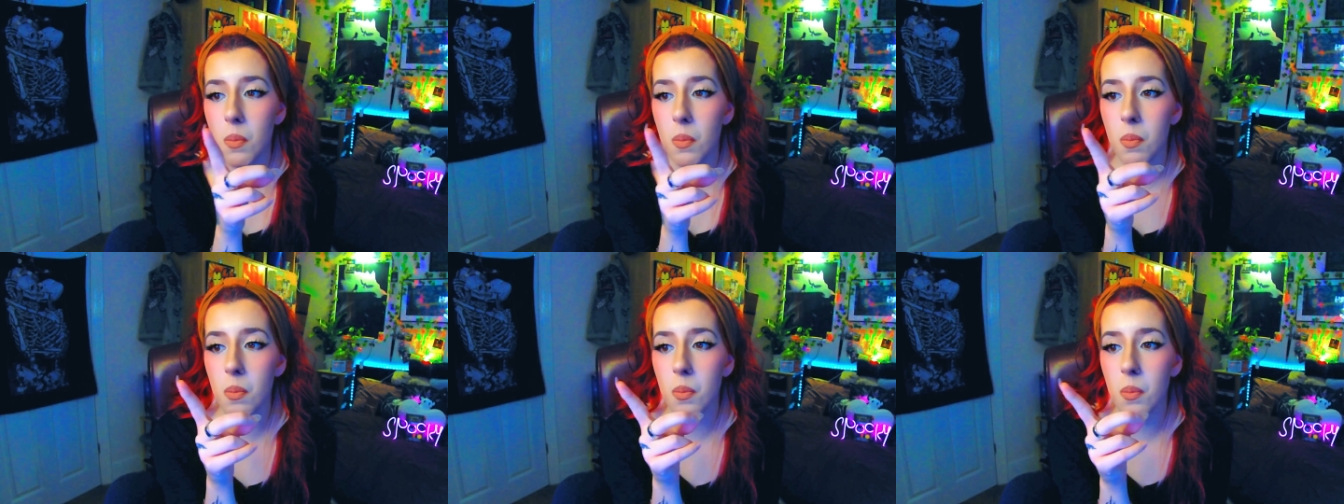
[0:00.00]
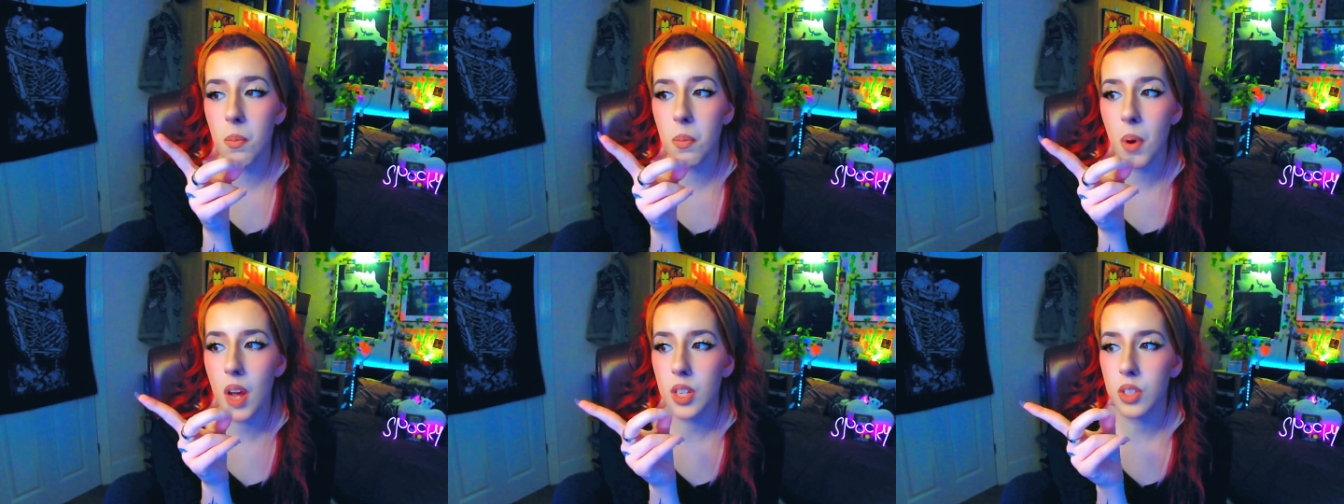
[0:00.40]

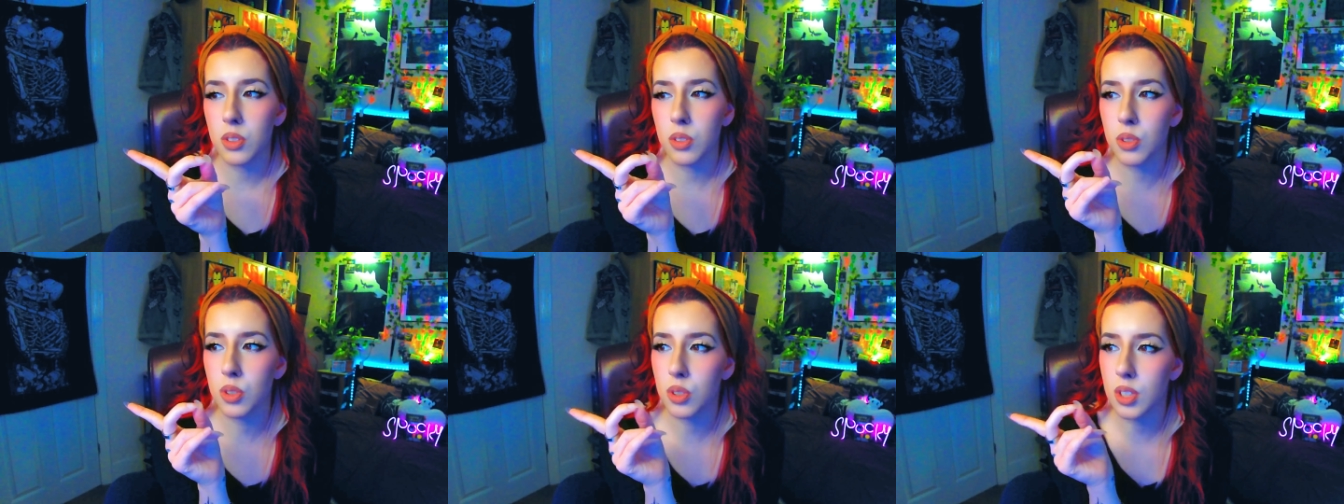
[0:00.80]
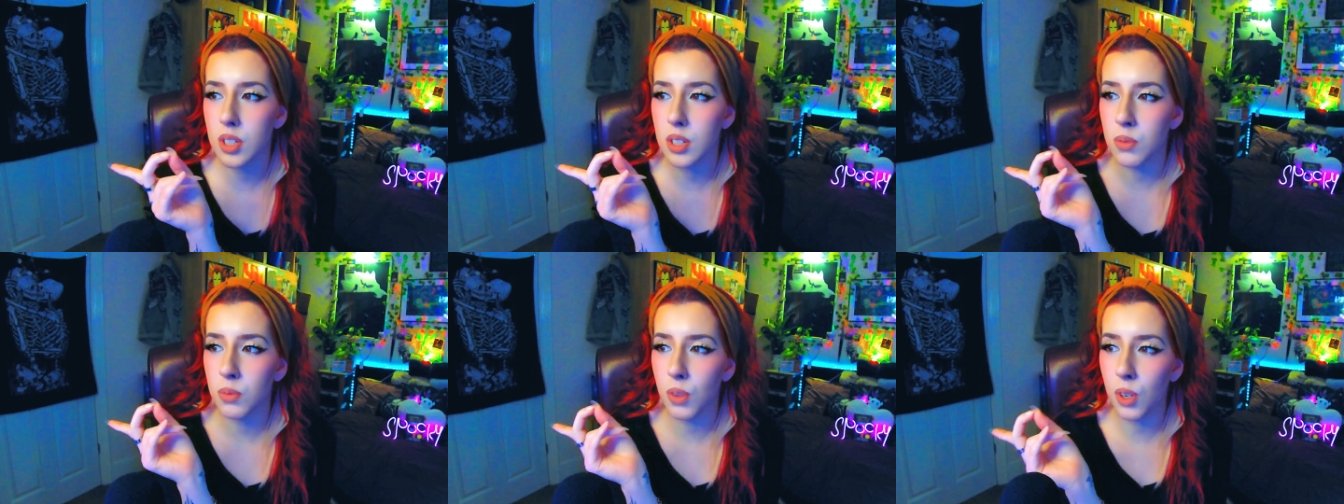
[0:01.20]
But you
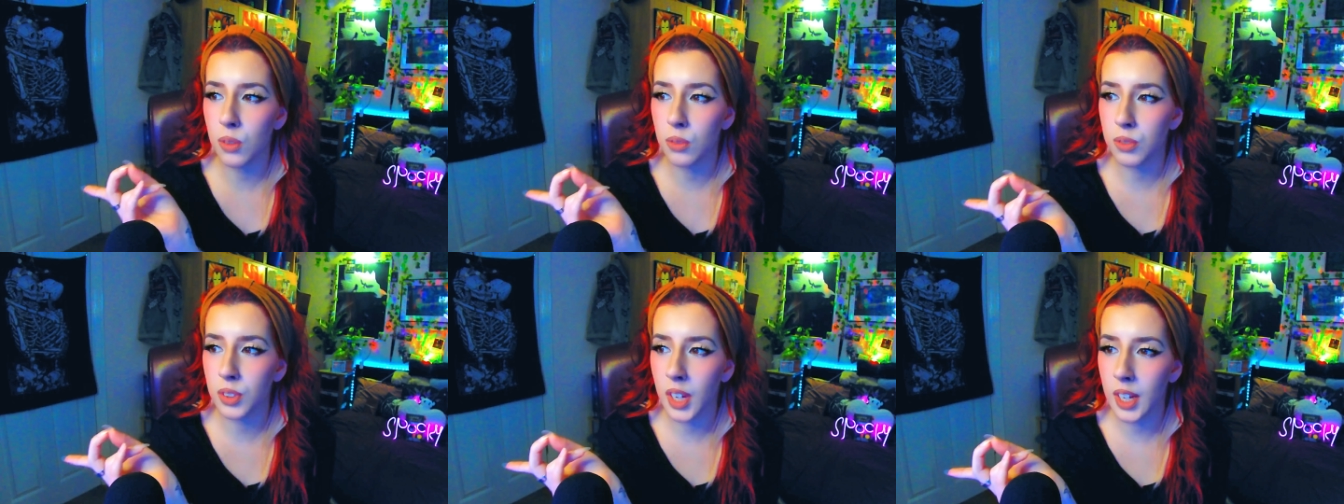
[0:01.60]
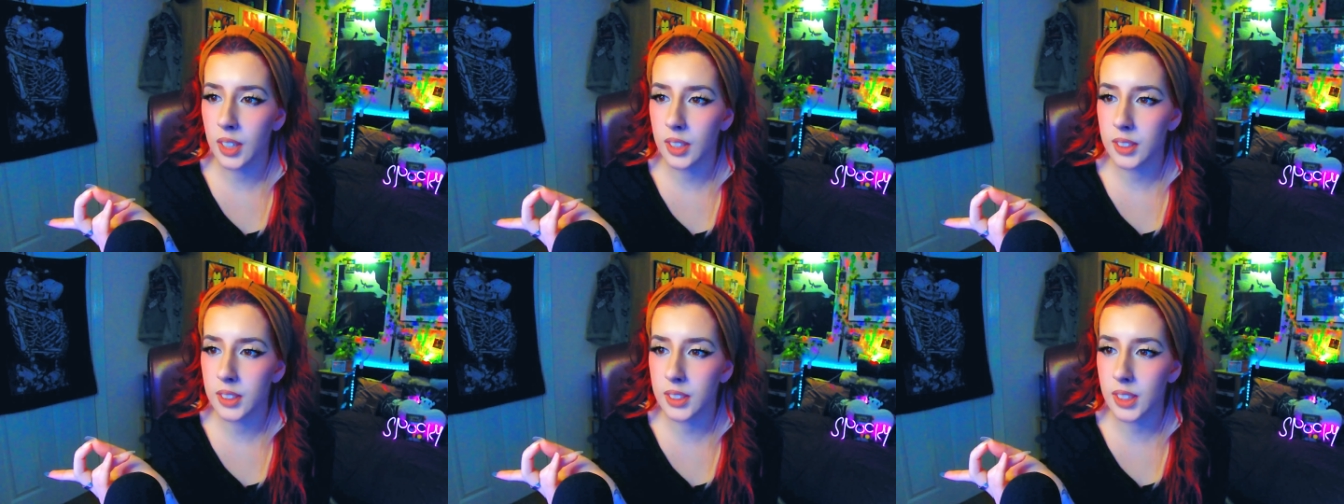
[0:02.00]
didn't involve
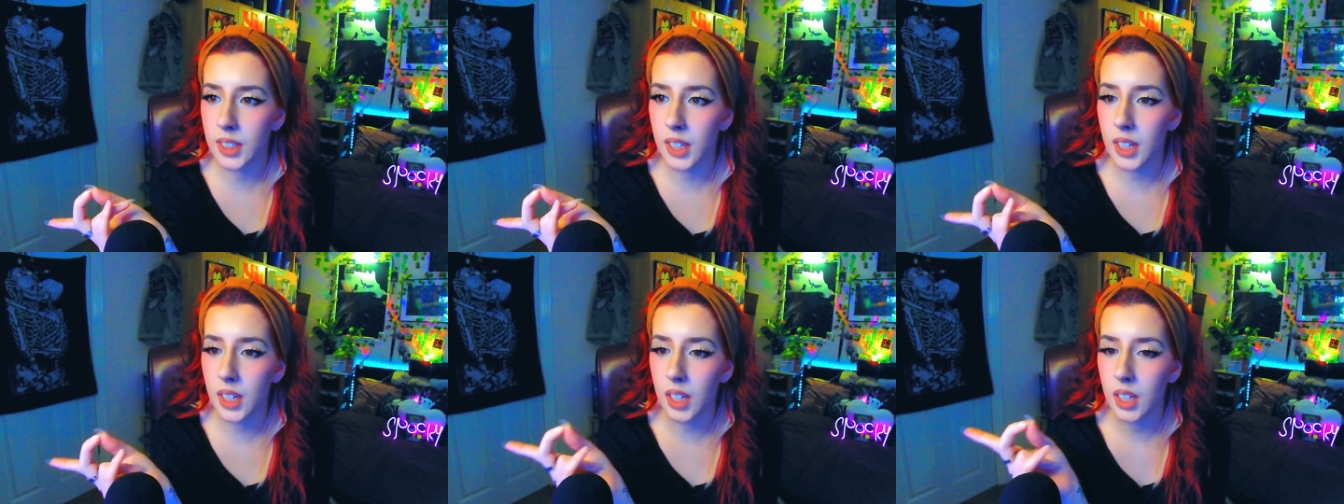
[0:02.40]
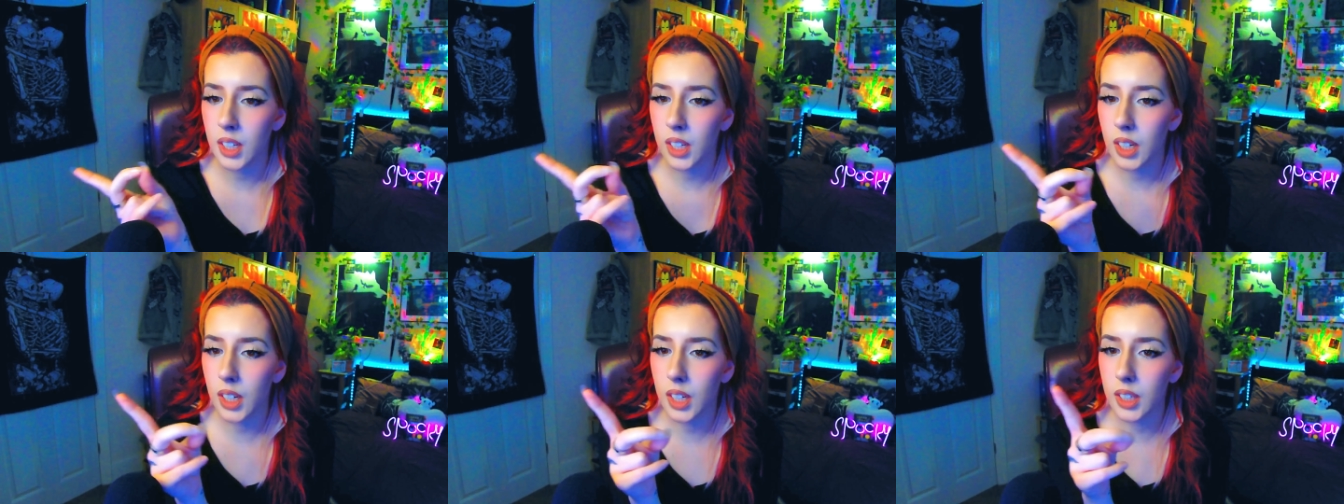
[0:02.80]
Kelsi
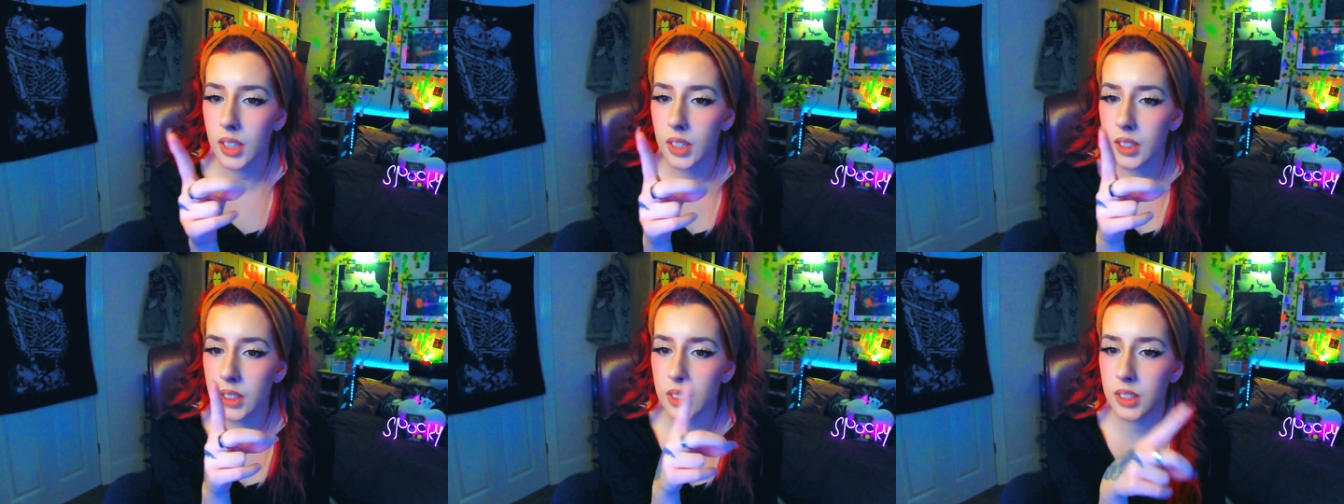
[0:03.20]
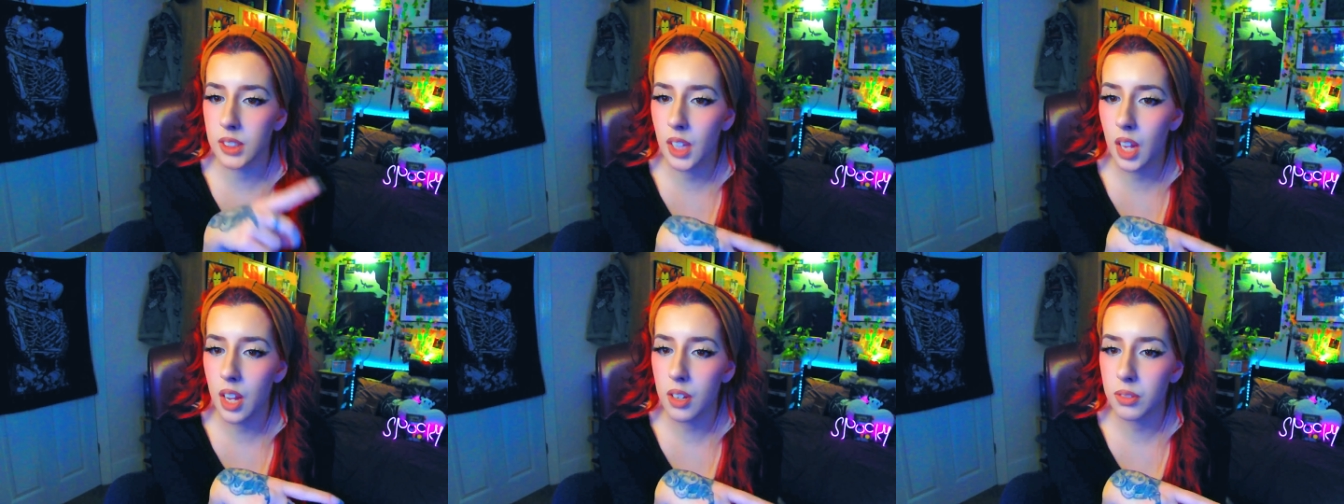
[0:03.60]
in
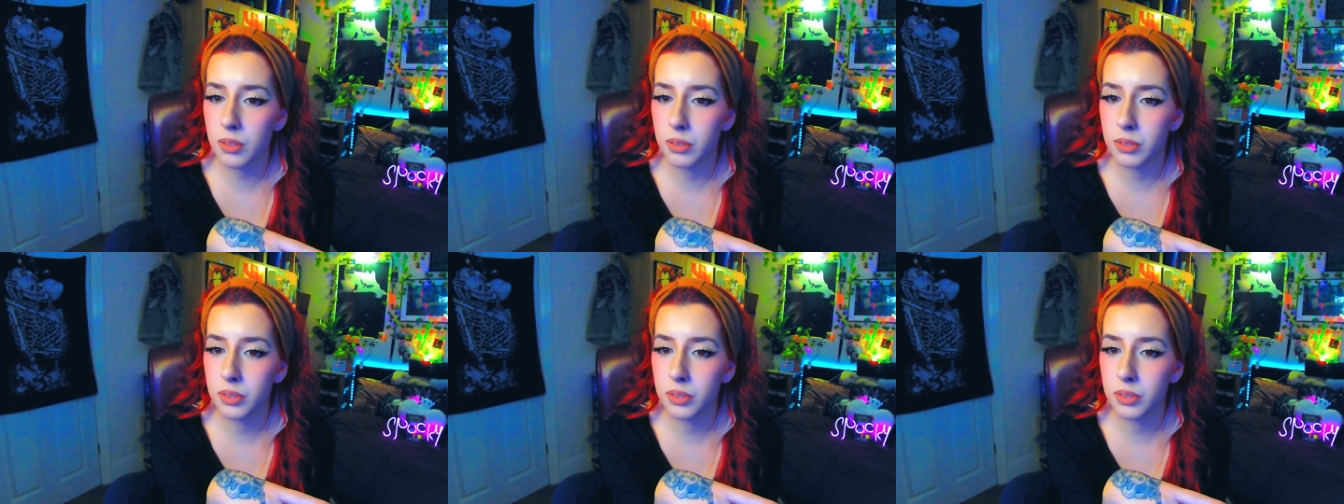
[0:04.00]
stuff.